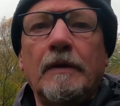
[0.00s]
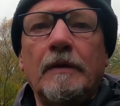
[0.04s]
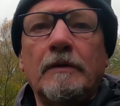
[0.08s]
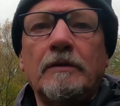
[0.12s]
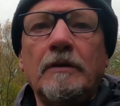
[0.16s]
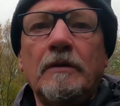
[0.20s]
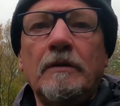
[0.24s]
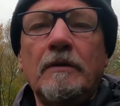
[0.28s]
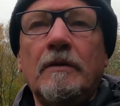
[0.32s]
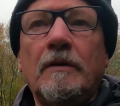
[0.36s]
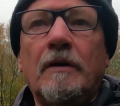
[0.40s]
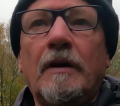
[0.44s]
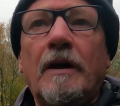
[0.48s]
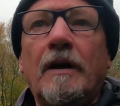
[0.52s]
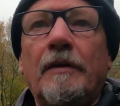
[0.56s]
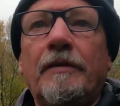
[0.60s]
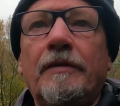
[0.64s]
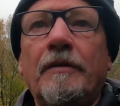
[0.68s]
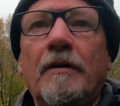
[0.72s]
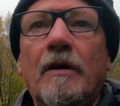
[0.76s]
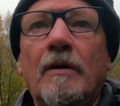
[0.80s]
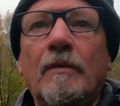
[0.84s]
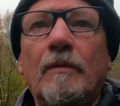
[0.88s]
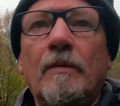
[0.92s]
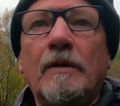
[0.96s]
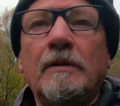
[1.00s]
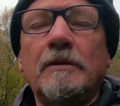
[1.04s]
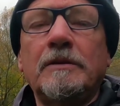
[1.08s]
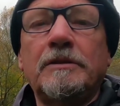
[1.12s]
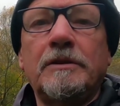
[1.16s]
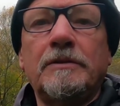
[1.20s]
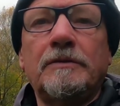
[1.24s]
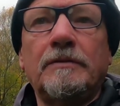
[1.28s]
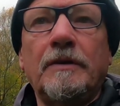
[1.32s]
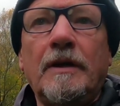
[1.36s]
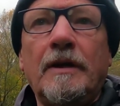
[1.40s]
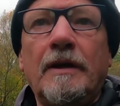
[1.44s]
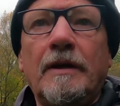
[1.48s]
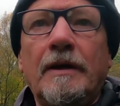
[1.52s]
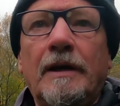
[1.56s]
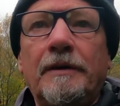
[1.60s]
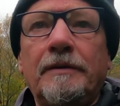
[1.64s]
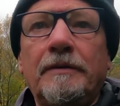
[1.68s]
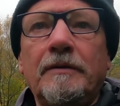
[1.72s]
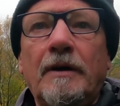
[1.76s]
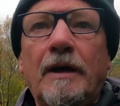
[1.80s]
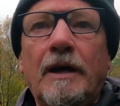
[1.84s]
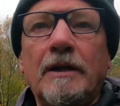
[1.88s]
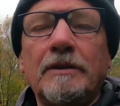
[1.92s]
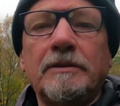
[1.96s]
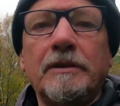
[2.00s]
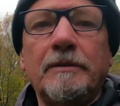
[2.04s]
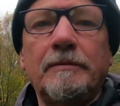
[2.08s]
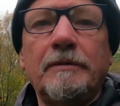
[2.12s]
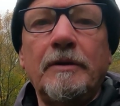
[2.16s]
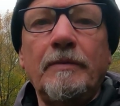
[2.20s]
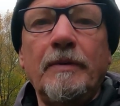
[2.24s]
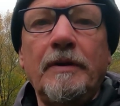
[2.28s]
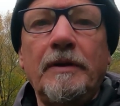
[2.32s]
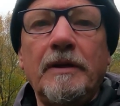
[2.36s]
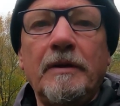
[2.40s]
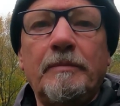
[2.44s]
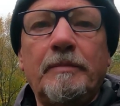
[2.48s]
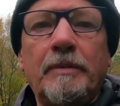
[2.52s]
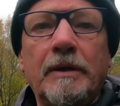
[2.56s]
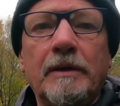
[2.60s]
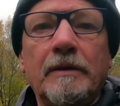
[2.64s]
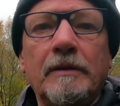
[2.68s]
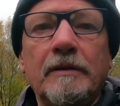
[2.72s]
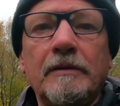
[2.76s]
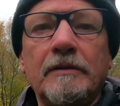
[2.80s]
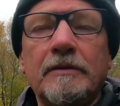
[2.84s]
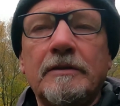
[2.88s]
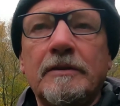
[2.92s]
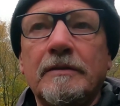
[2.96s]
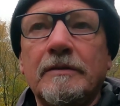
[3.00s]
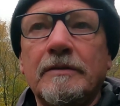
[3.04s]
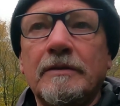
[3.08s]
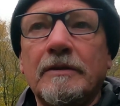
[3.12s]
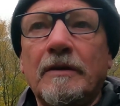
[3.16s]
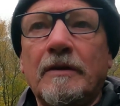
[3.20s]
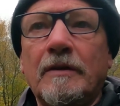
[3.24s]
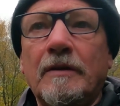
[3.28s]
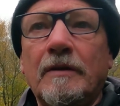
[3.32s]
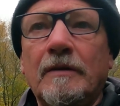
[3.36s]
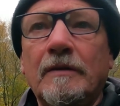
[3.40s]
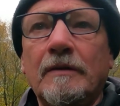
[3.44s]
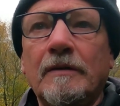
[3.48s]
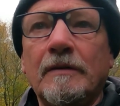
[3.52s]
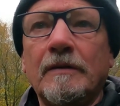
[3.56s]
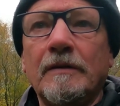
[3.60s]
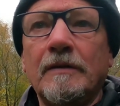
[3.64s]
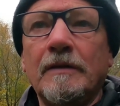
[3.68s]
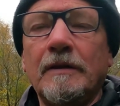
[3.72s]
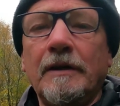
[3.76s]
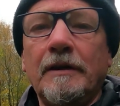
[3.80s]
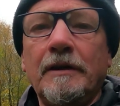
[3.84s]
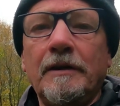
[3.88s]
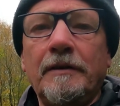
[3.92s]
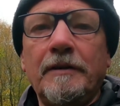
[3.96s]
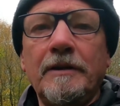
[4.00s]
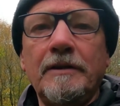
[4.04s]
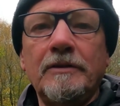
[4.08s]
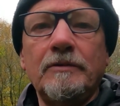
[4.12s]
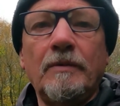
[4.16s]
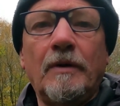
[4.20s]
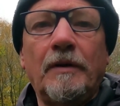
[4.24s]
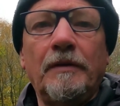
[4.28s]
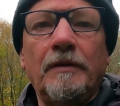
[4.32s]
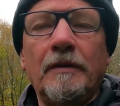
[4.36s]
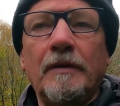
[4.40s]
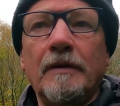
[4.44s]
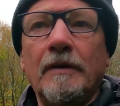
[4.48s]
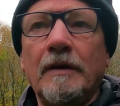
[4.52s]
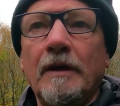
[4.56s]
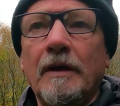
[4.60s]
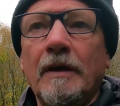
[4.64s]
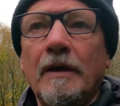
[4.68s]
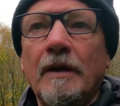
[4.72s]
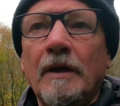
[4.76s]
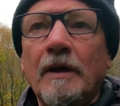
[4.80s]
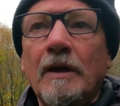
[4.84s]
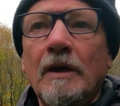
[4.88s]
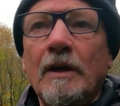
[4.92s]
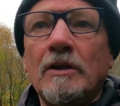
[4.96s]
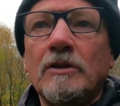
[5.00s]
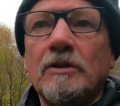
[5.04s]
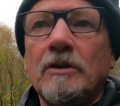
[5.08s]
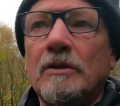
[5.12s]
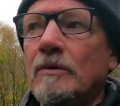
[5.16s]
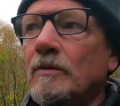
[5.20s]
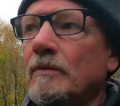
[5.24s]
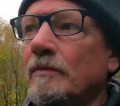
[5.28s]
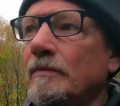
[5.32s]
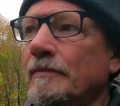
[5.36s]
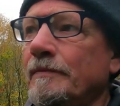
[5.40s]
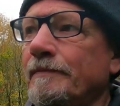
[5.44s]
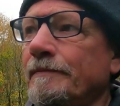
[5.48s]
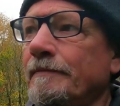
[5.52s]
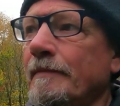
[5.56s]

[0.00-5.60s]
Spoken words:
So I thought, well, she's right, I don't actually do any appeals, so here is one. So